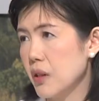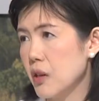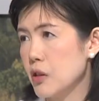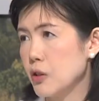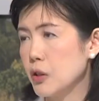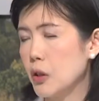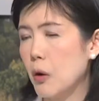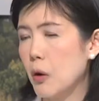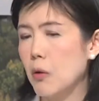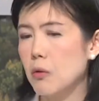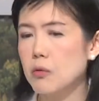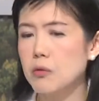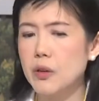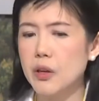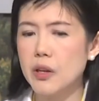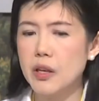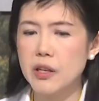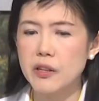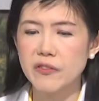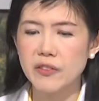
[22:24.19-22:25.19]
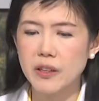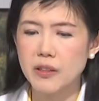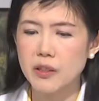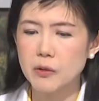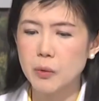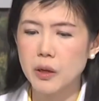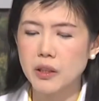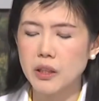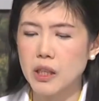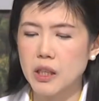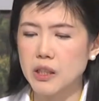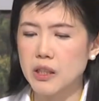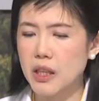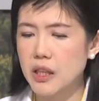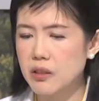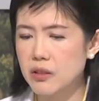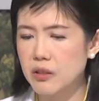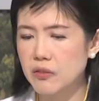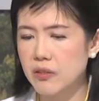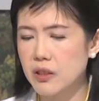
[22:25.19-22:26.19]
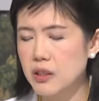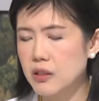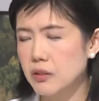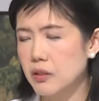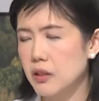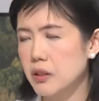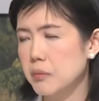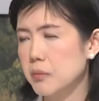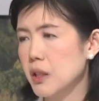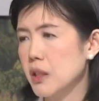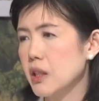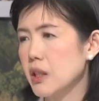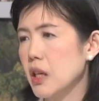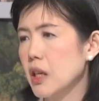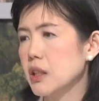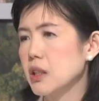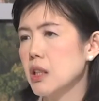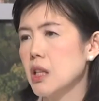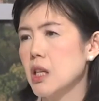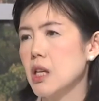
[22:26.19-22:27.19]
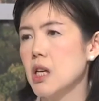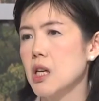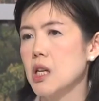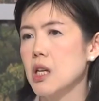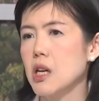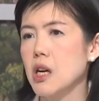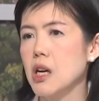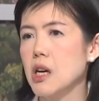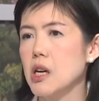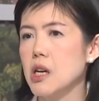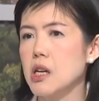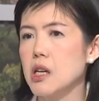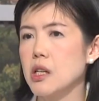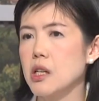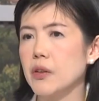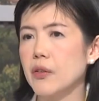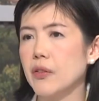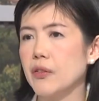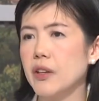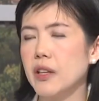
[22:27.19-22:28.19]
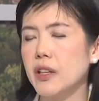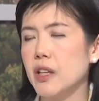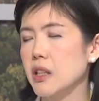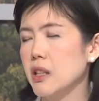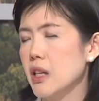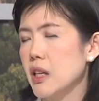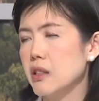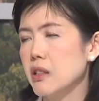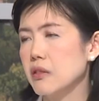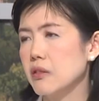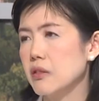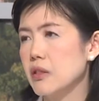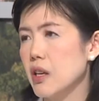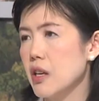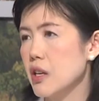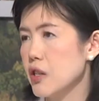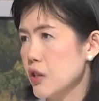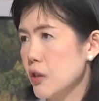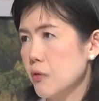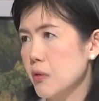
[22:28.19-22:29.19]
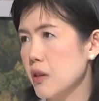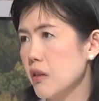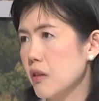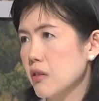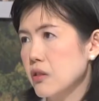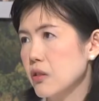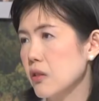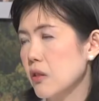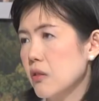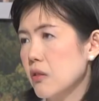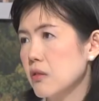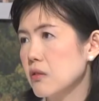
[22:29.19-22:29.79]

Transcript: So if anyone can get syphilis, it means that they can get HIV also.